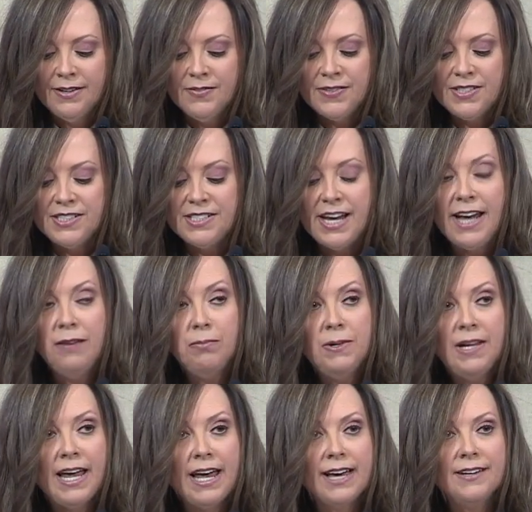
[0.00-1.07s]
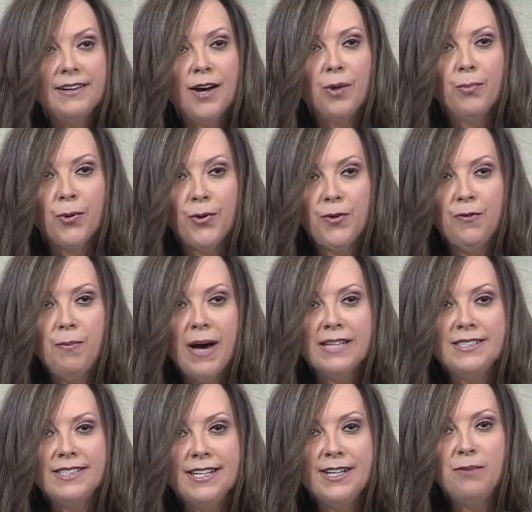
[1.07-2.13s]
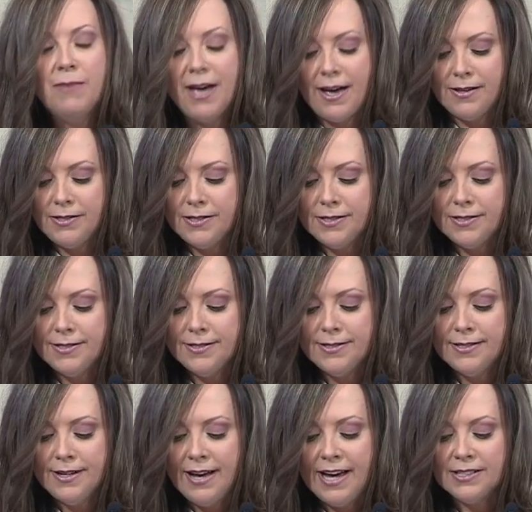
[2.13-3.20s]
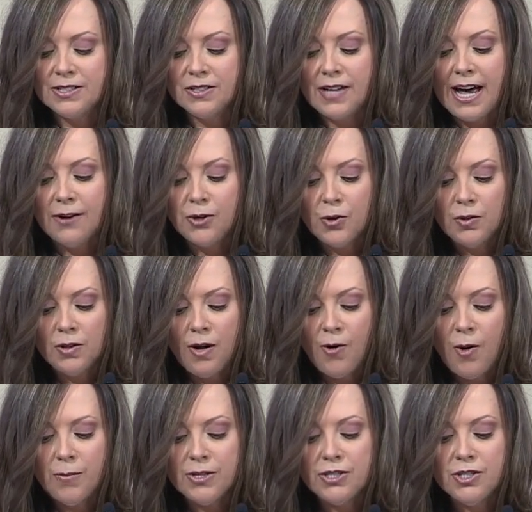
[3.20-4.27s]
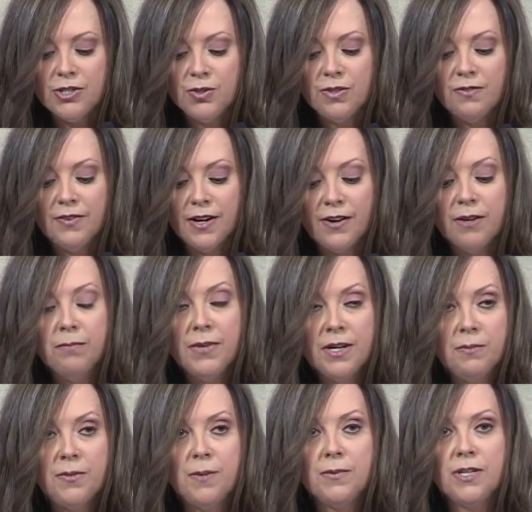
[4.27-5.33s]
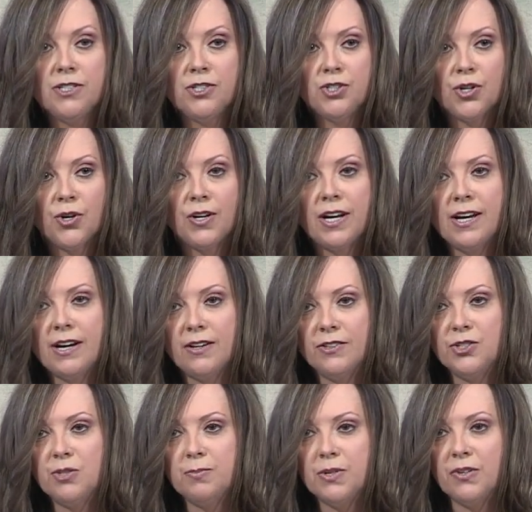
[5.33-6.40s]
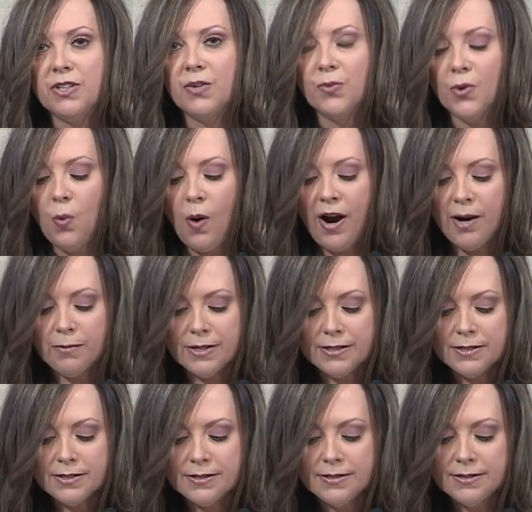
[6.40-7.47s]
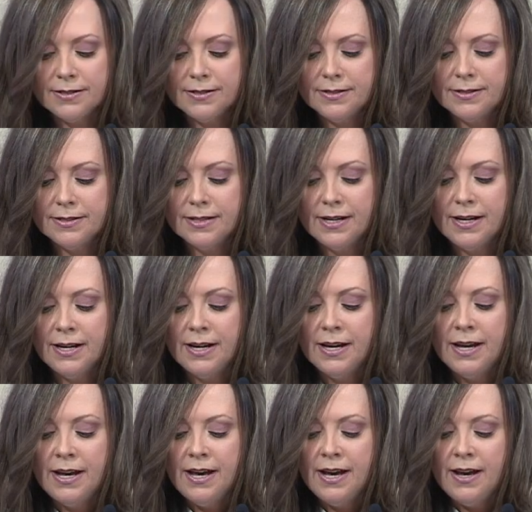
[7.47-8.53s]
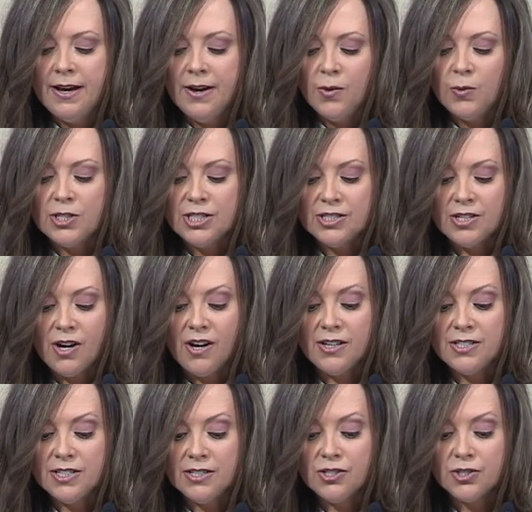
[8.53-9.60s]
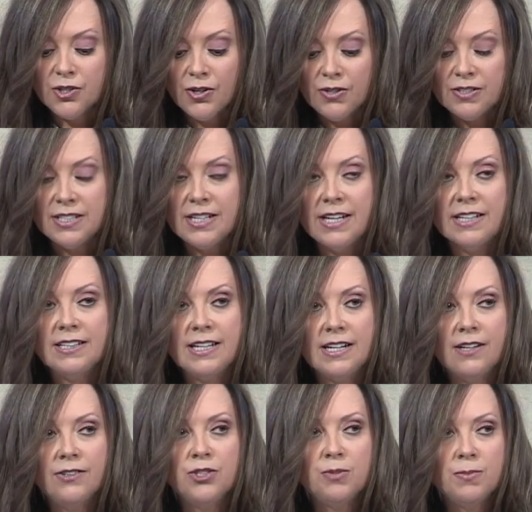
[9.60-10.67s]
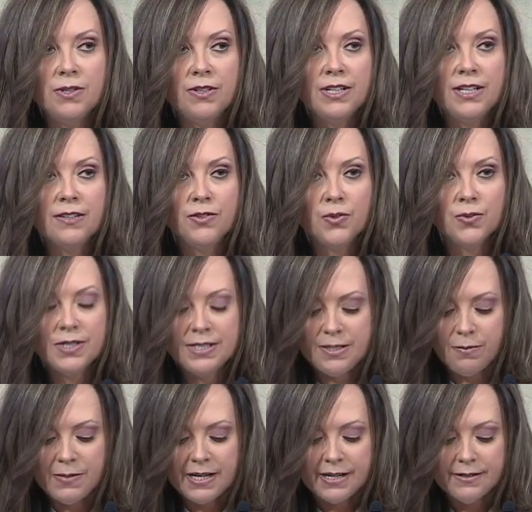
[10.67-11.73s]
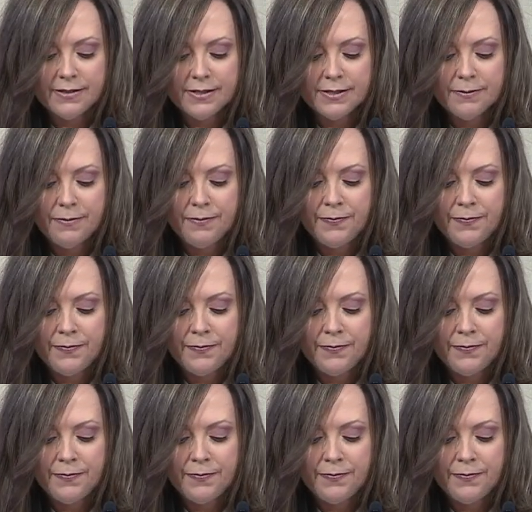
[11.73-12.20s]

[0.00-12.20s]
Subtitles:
The state plan, approved by CMS, has allowed Oklahoma to do the very minimum concerning eligibility requirements, which has caused uncertainty in the eligibility of the recipients.